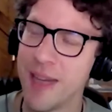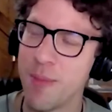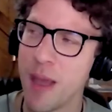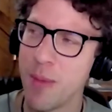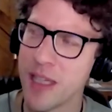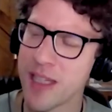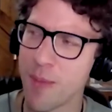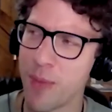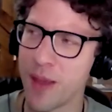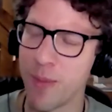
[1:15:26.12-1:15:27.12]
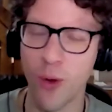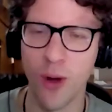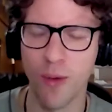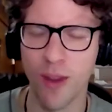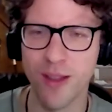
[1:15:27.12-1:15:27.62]
may be something
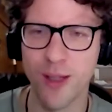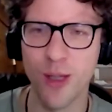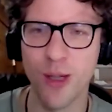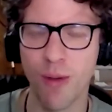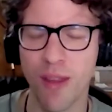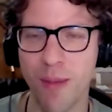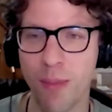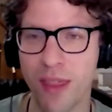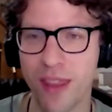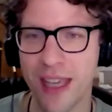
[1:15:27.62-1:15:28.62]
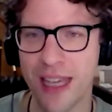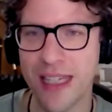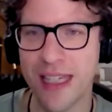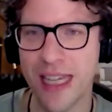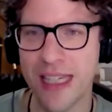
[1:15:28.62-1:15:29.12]
more to do with empathy
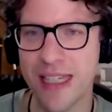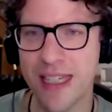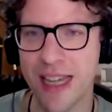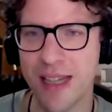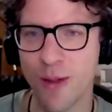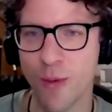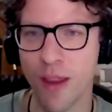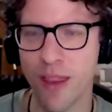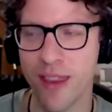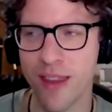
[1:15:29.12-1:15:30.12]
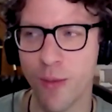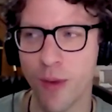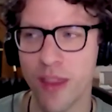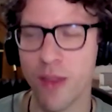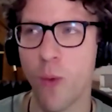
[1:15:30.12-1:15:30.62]
and with
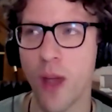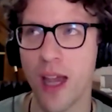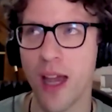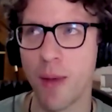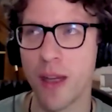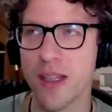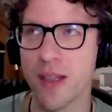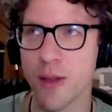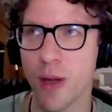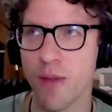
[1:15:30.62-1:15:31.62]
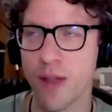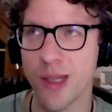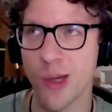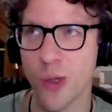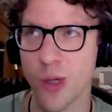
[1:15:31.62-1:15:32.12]
the way. I mean, it's a sort of a
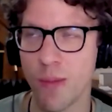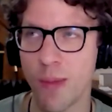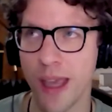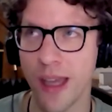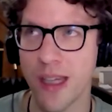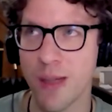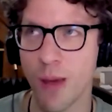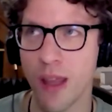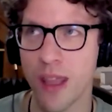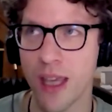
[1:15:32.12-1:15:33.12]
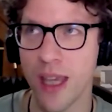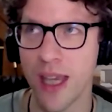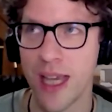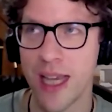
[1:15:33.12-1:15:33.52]
social mechanism, I think,